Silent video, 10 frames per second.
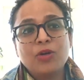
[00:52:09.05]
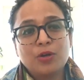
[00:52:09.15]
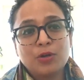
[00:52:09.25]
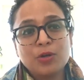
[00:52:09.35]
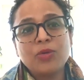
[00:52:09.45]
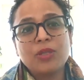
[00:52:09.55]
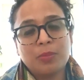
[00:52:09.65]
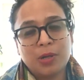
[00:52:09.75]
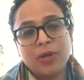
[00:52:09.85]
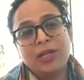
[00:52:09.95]
to do the
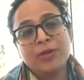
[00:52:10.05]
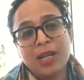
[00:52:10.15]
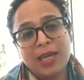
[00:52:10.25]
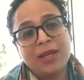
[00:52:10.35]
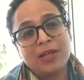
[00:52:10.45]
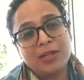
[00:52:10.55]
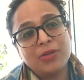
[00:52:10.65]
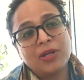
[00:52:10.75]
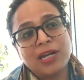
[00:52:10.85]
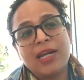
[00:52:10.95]
flowing, to like
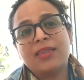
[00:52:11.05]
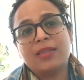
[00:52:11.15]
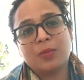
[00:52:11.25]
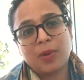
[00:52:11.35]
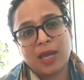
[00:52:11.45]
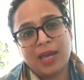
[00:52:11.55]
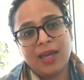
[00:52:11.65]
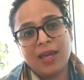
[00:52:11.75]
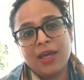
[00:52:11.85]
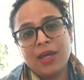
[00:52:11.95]
to lead the
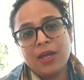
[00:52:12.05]
way